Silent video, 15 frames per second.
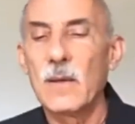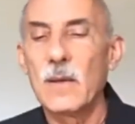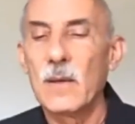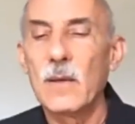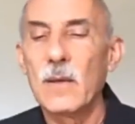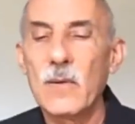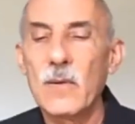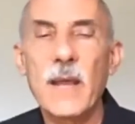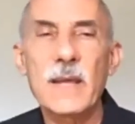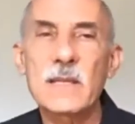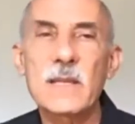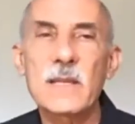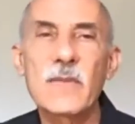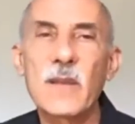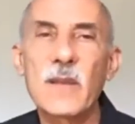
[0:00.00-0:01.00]
who asked
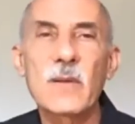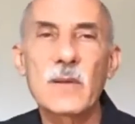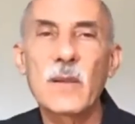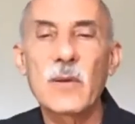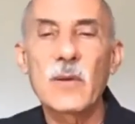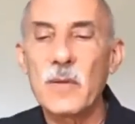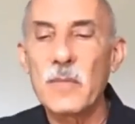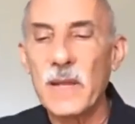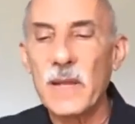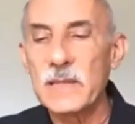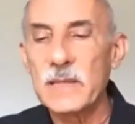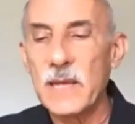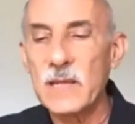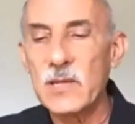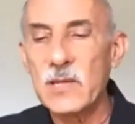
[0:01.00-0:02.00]
if he could learn
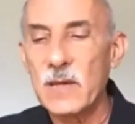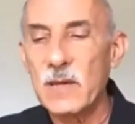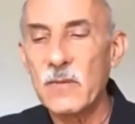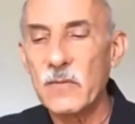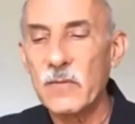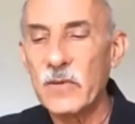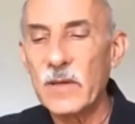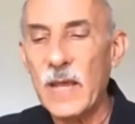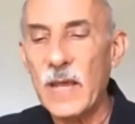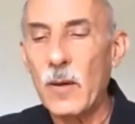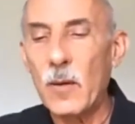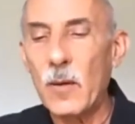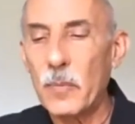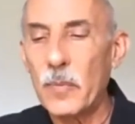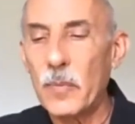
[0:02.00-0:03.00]
meditation that would
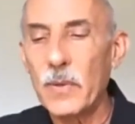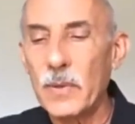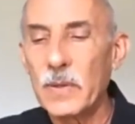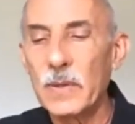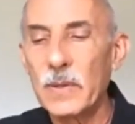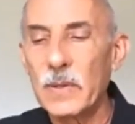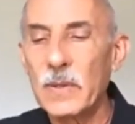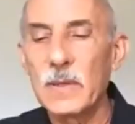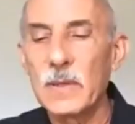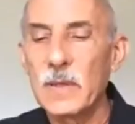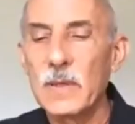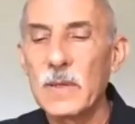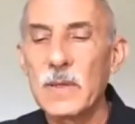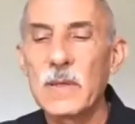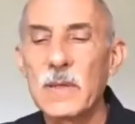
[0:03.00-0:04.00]
help.
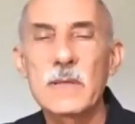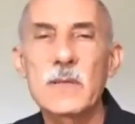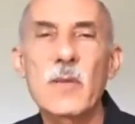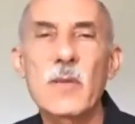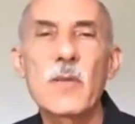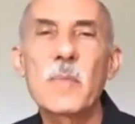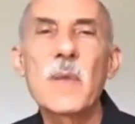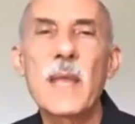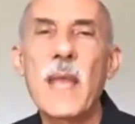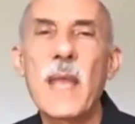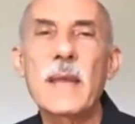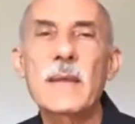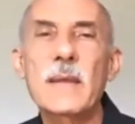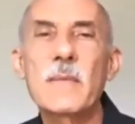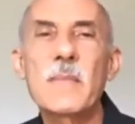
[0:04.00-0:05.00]
So they
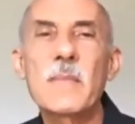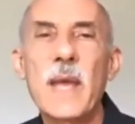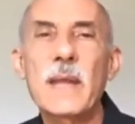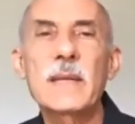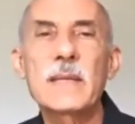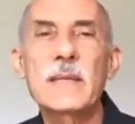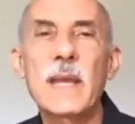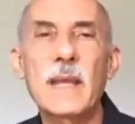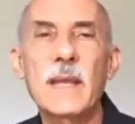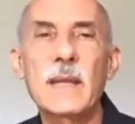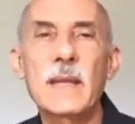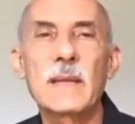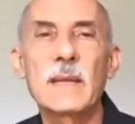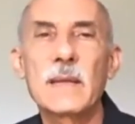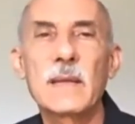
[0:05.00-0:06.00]
began to meditate,
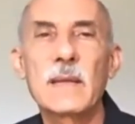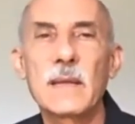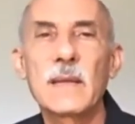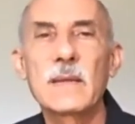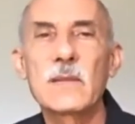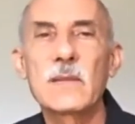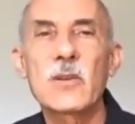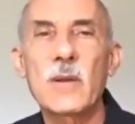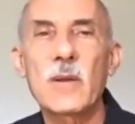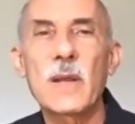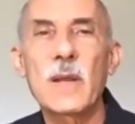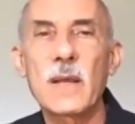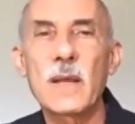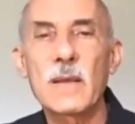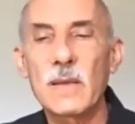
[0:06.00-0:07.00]

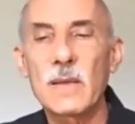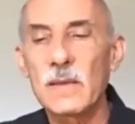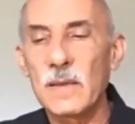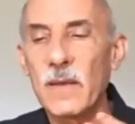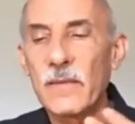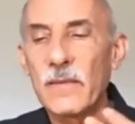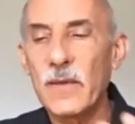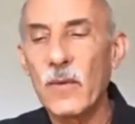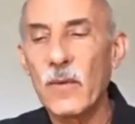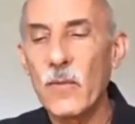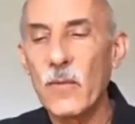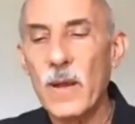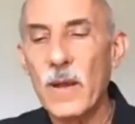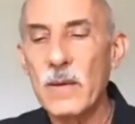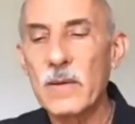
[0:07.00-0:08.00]
turning a loving
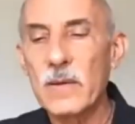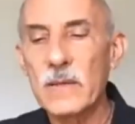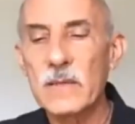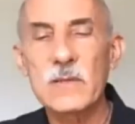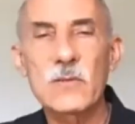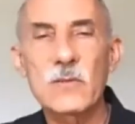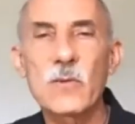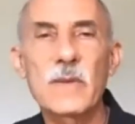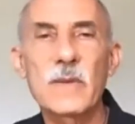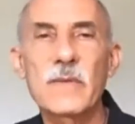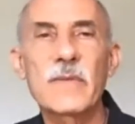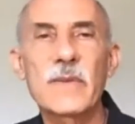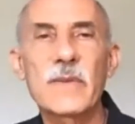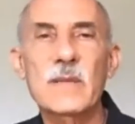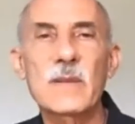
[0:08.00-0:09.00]
awareness toward the
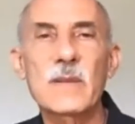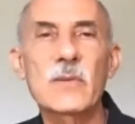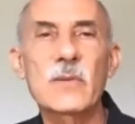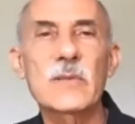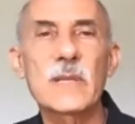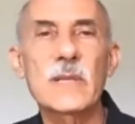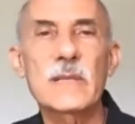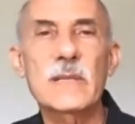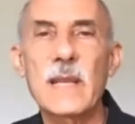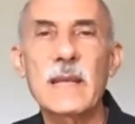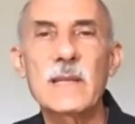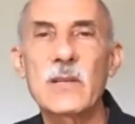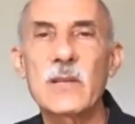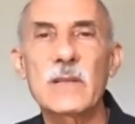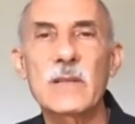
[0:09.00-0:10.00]
physical
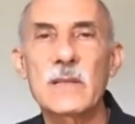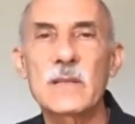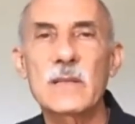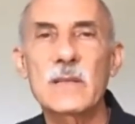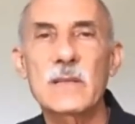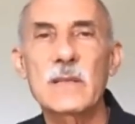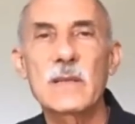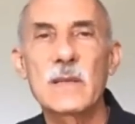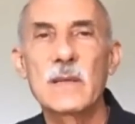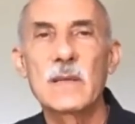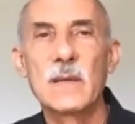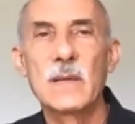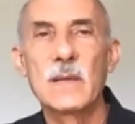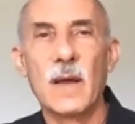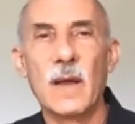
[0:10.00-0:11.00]
sensations
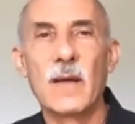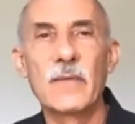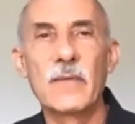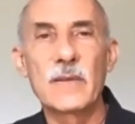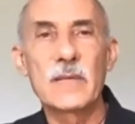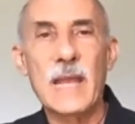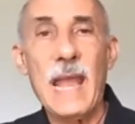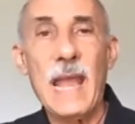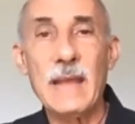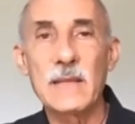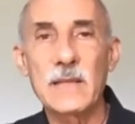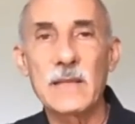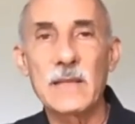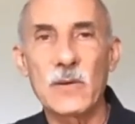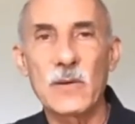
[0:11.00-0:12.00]
of his
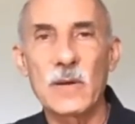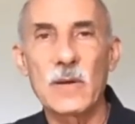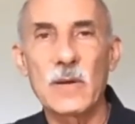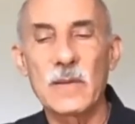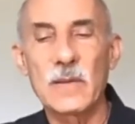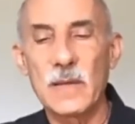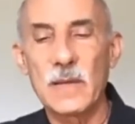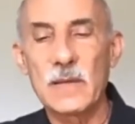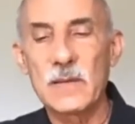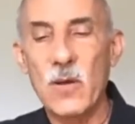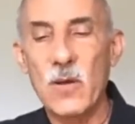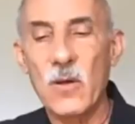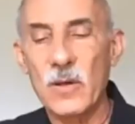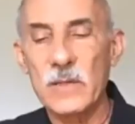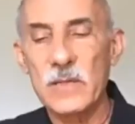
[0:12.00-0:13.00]
cancer that had
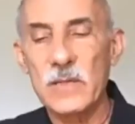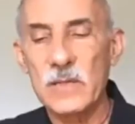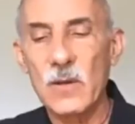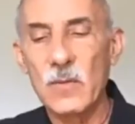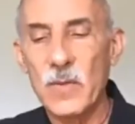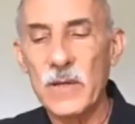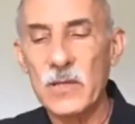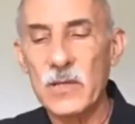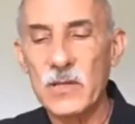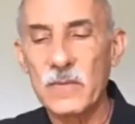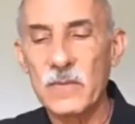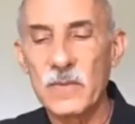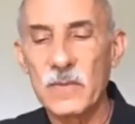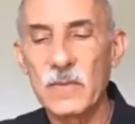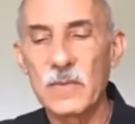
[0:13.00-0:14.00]
caused so much
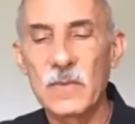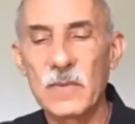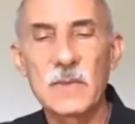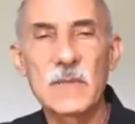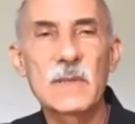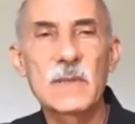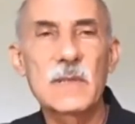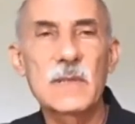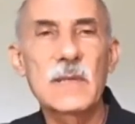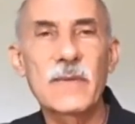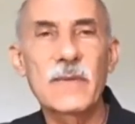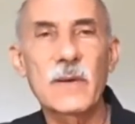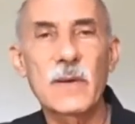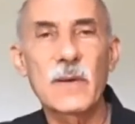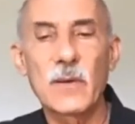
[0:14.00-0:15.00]

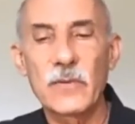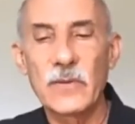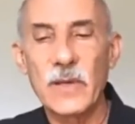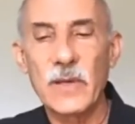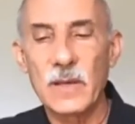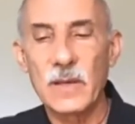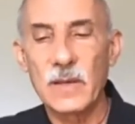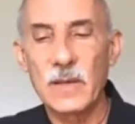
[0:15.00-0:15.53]
difficulty.